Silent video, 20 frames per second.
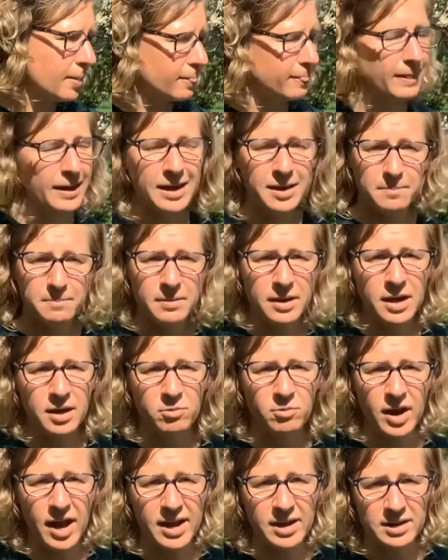late May
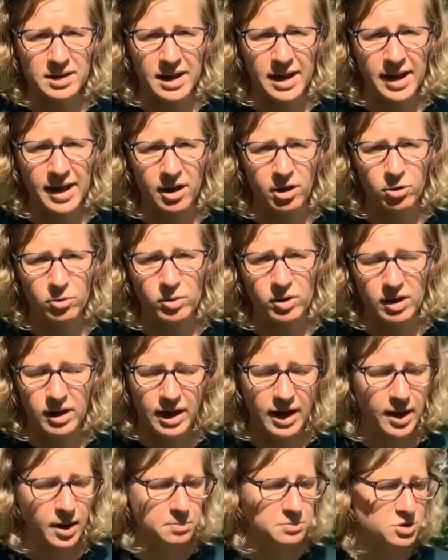right now,
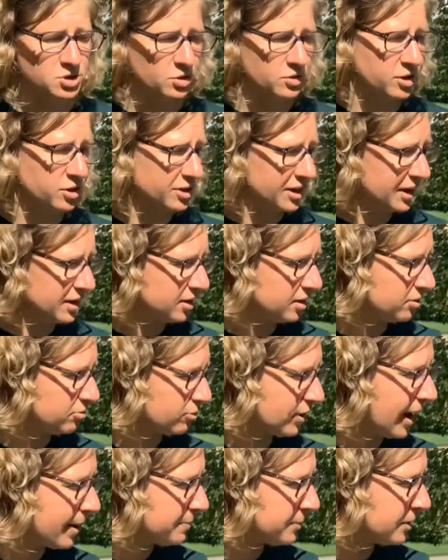so they're kind of
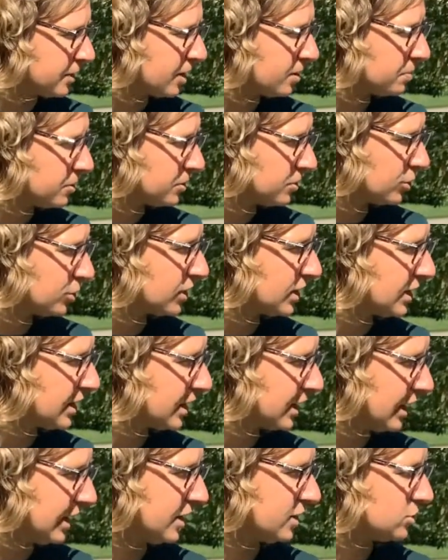wrapping up and they're
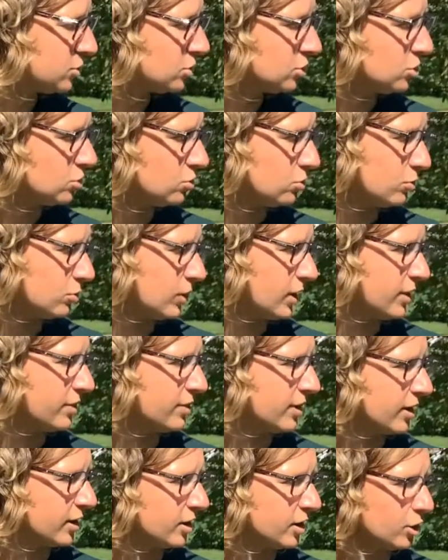getting into
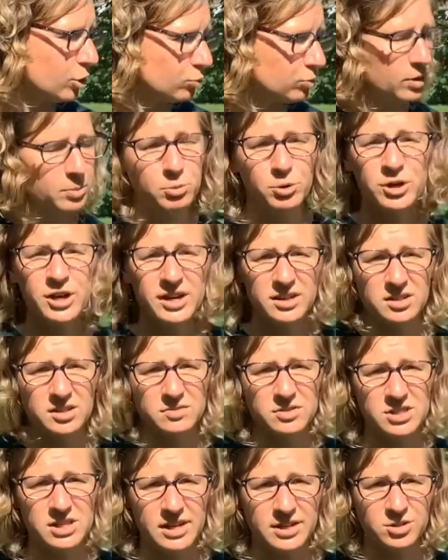their
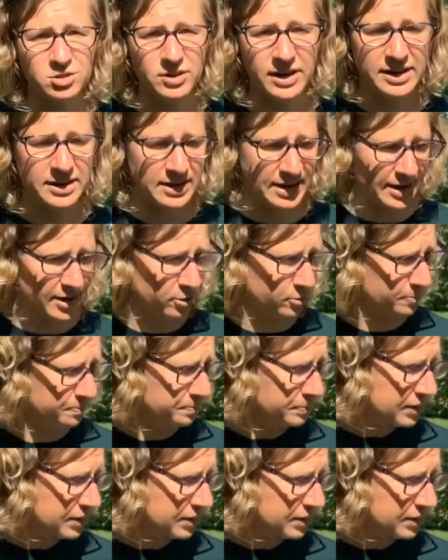reproductive stage right now.